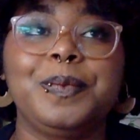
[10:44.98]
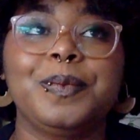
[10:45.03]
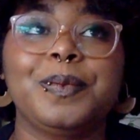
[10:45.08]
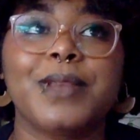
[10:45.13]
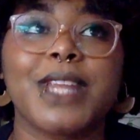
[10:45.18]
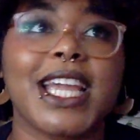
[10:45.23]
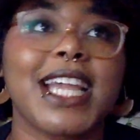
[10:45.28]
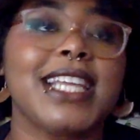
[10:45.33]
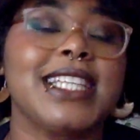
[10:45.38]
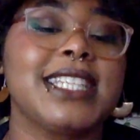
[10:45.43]

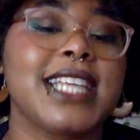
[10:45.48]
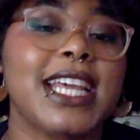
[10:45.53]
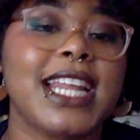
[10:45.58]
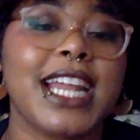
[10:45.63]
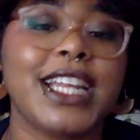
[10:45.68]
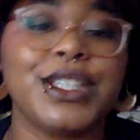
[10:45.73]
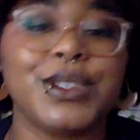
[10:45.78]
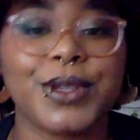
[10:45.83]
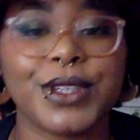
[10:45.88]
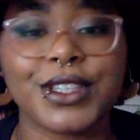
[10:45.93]
Like I said,
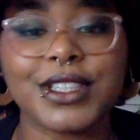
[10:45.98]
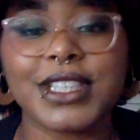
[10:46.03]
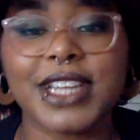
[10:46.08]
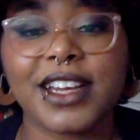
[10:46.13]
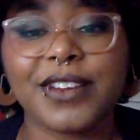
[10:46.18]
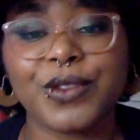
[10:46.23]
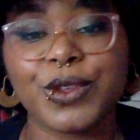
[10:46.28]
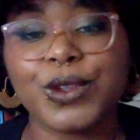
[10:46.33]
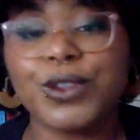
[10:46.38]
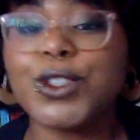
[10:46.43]
I do understand
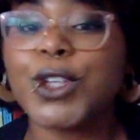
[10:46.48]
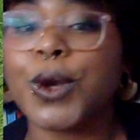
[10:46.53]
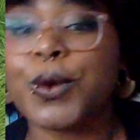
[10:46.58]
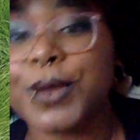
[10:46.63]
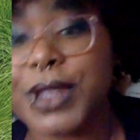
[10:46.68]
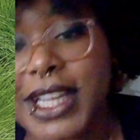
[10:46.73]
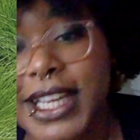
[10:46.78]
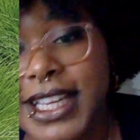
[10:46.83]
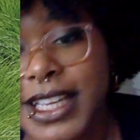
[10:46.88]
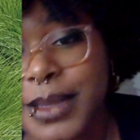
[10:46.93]
if you
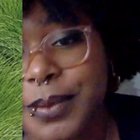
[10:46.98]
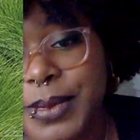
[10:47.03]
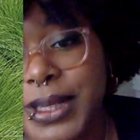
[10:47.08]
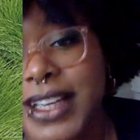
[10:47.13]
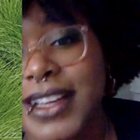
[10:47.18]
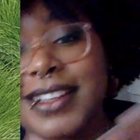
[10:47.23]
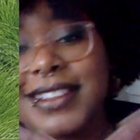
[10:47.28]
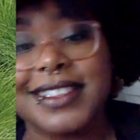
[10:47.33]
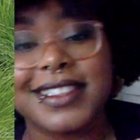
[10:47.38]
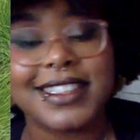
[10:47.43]
don't like it,
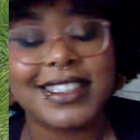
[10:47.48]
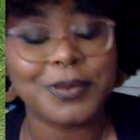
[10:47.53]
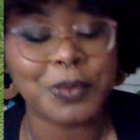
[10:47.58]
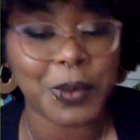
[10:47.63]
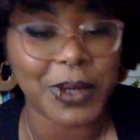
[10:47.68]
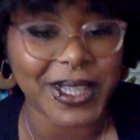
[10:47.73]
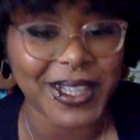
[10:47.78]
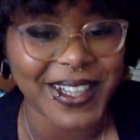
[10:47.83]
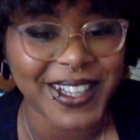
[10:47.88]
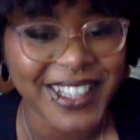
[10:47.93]
because it
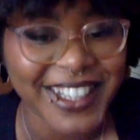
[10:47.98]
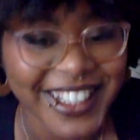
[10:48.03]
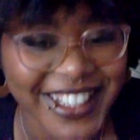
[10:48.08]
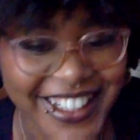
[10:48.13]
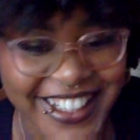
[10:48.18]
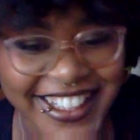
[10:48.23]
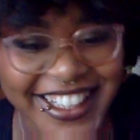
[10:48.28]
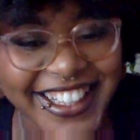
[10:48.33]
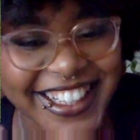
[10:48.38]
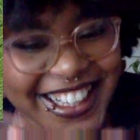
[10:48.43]
will,
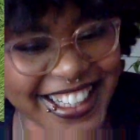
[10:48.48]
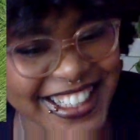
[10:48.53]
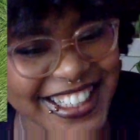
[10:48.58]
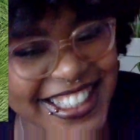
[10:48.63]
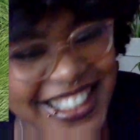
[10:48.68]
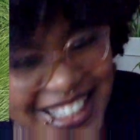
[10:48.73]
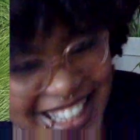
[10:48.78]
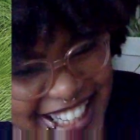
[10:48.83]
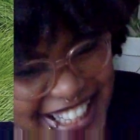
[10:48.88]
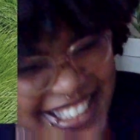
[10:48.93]

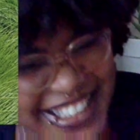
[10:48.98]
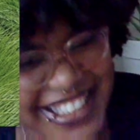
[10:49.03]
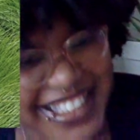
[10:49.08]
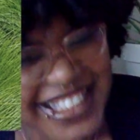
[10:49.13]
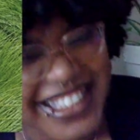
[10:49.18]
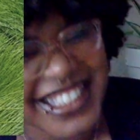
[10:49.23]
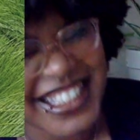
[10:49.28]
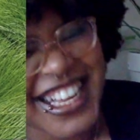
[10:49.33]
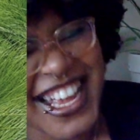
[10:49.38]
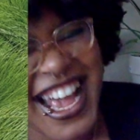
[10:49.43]
it
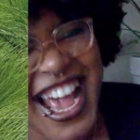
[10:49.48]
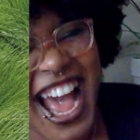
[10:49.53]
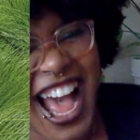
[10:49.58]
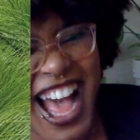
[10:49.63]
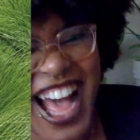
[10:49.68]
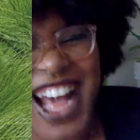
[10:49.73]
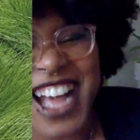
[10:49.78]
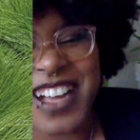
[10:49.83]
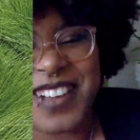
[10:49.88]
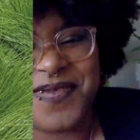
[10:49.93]
does
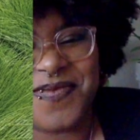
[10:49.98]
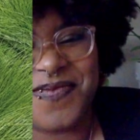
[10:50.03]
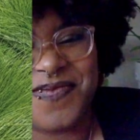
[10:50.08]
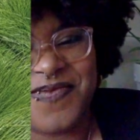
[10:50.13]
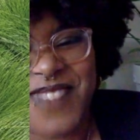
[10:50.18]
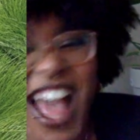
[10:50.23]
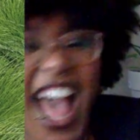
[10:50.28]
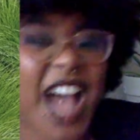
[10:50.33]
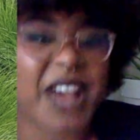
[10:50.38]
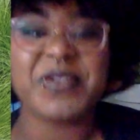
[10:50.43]

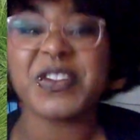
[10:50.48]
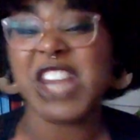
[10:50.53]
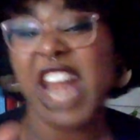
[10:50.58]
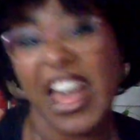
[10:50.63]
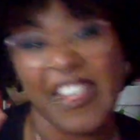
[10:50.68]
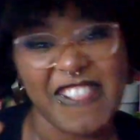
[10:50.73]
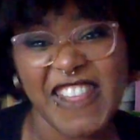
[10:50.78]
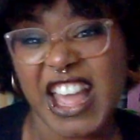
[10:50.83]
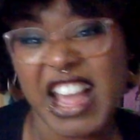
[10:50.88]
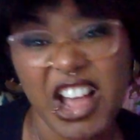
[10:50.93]
have
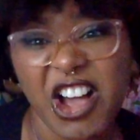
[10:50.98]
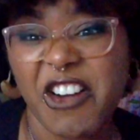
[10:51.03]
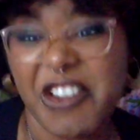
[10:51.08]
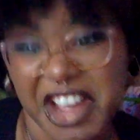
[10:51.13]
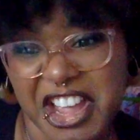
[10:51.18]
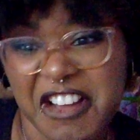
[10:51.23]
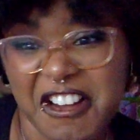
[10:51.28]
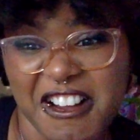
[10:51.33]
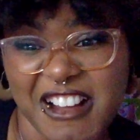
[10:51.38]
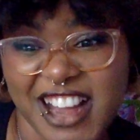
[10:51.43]
nothing
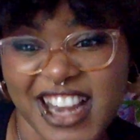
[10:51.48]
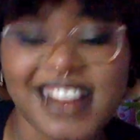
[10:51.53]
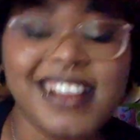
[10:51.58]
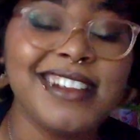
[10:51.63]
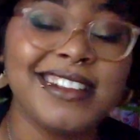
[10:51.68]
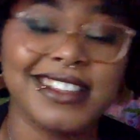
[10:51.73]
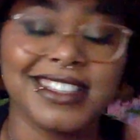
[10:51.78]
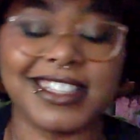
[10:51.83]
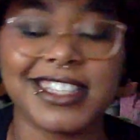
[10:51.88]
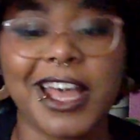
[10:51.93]
going on.
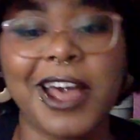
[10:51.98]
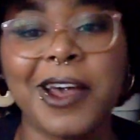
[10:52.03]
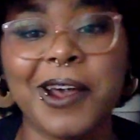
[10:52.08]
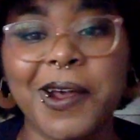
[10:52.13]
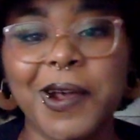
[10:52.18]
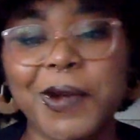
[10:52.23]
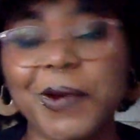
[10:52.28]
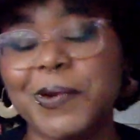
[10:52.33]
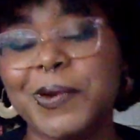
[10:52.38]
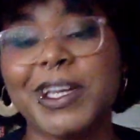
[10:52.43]
So
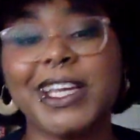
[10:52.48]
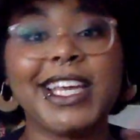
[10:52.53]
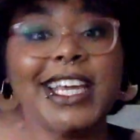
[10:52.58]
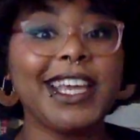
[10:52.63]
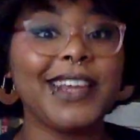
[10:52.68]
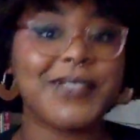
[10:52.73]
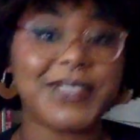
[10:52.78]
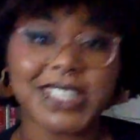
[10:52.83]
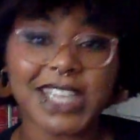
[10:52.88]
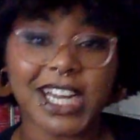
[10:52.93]
if
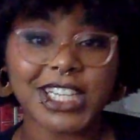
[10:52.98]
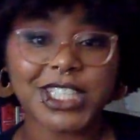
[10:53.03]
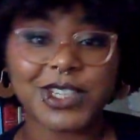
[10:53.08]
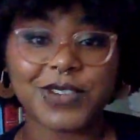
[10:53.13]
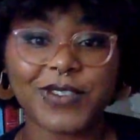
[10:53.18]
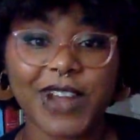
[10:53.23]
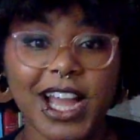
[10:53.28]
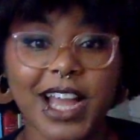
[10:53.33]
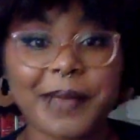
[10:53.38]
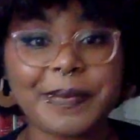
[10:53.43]
it's not your
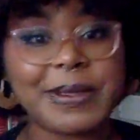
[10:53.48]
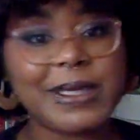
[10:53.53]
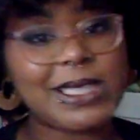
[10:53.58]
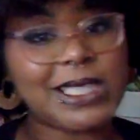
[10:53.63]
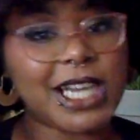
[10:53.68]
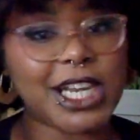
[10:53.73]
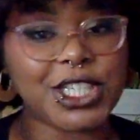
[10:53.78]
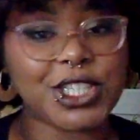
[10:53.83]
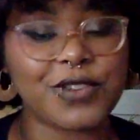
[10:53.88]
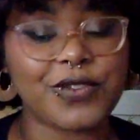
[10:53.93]
vibe, it's
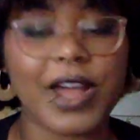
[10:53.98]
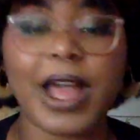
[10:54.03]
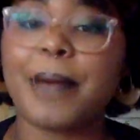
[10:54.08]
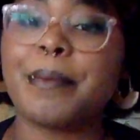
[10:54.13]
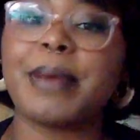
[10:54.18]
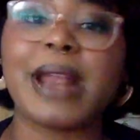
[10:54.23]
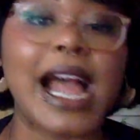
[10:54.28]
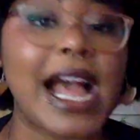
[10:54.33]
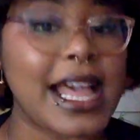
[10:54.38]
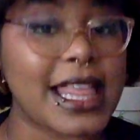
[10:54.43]
not your vibe.
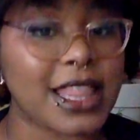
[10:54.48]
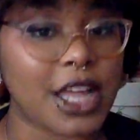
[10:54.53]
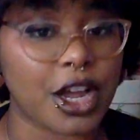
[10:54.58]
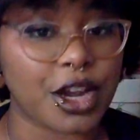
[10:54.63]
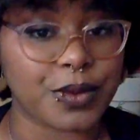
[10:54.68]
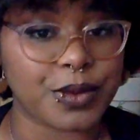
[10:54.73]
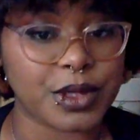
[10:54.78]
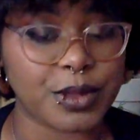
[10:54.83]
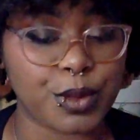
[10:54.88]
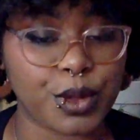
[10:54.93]
But I thought
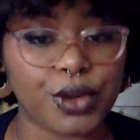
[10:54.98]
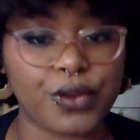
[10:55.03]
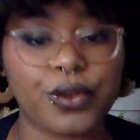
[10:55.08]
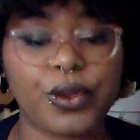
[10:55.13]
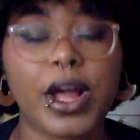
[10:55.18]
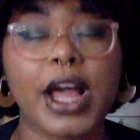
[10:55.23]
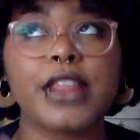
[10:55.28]
it was beautiful.